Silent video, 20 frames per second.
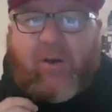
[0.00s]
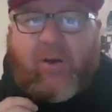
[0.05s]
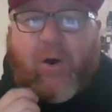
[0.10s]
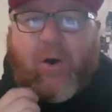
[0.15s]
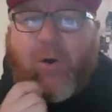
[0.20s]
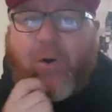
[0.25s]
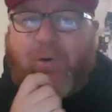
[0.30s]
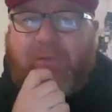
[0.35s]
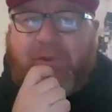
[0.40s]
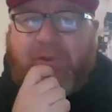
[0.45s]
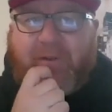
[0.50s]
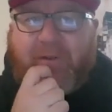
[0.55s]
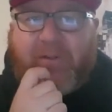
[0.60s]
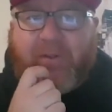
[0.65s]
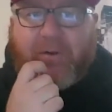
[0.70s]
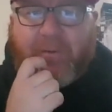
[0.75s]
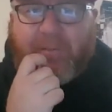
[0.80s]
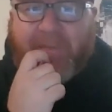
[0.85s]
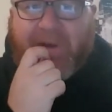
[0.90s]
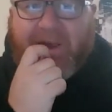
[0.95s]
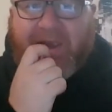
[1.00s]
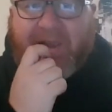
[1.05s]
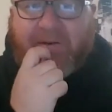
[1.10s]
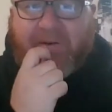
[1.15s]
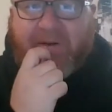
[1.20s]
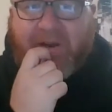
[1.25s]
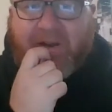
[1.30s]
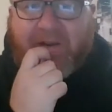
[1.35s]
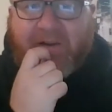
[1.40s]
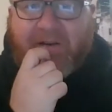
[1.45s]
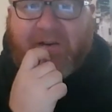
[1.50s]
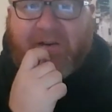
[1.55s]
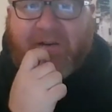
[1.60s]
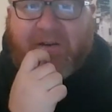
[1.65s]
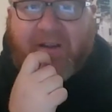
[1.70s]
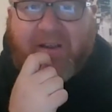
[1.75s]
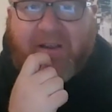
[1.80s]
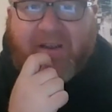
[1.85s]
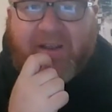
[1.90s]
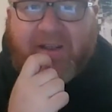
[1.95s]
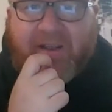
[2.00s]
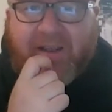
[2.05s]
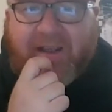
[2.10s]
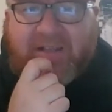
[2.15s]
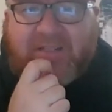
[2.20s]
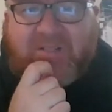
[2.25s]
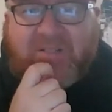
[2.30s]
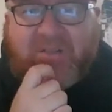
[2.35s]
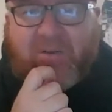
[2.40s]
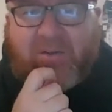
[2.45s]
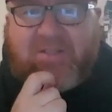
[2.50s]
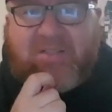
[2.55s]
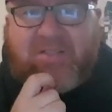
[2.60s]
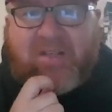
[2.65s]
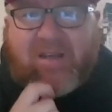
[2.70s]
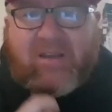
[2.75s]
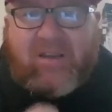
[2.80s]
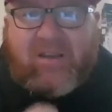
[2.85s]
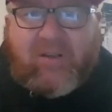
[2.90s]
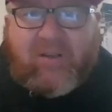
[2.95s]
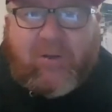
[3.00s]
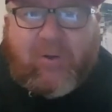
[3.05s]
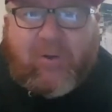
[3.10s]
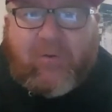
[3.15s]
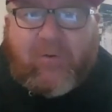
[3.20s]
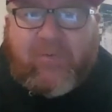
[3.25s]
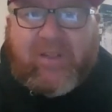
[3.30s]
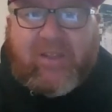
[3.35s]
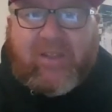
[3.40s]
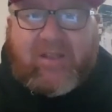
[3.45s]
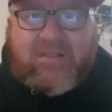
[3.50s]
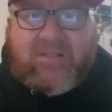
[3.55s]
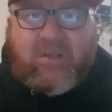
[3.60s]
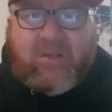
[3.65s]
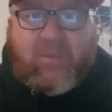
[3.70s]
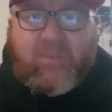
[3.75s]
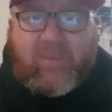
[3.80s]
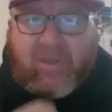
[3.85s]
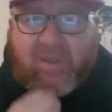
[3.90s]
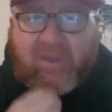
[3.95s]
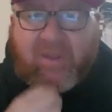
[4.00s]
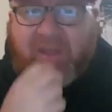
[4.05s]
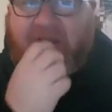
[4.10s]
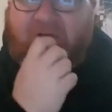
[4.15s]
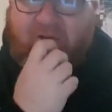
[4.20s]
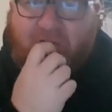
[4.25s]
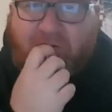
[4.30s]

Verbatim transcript: they'll hold their little mic right here, and so it looks kind of goofy because they'll be like